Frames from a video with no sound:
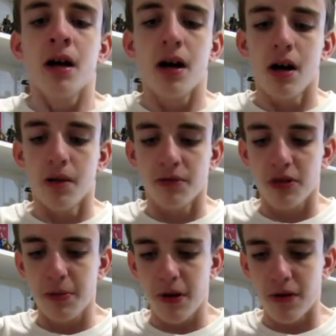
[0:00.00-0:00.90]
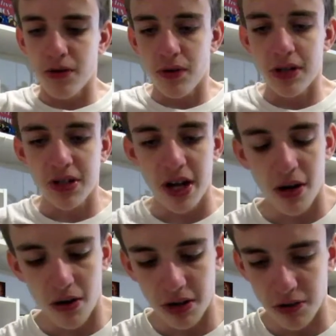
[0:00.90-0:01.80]
Slipcover is really
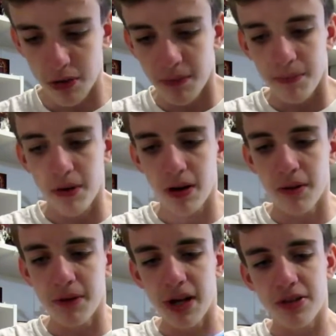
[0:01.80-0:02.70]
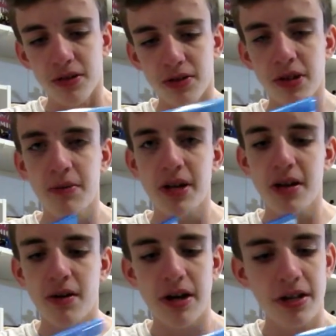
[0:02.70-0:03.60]
tight on this one. But yeah, so same thing
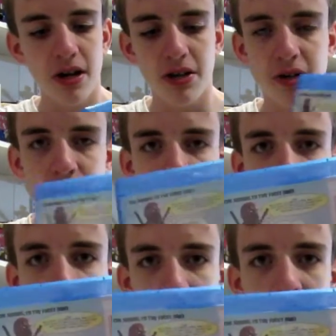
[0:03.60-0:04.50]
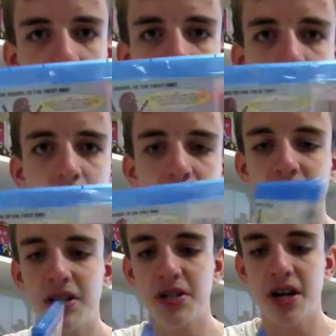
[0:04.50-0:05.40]
right there except for the back. Not
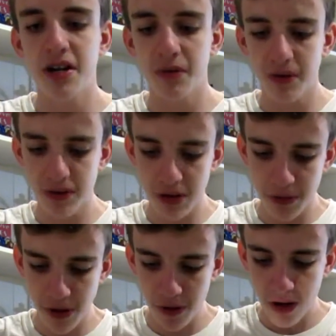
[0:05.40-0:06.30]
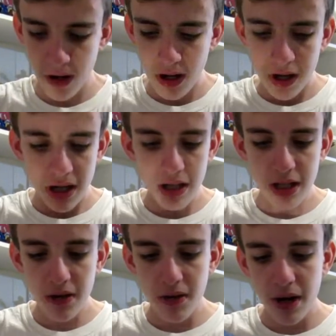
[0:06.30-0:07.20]
as exciting with the slipcover. And
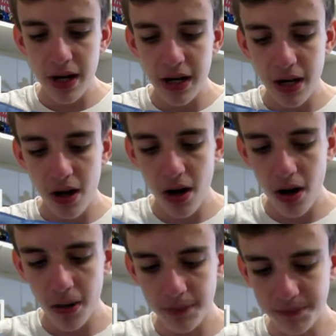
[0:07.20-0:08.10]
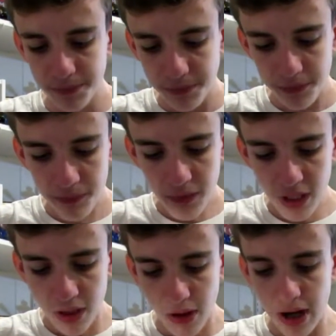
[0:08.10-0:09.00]
then right here,
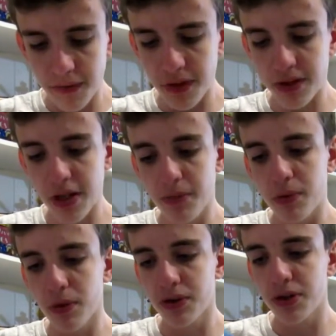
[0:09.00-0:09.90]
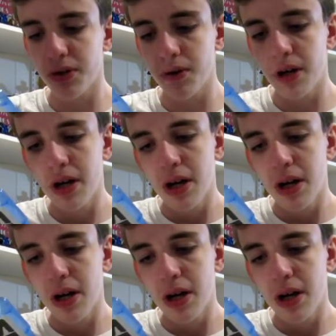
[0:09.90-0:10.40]
you have the Deadpool 2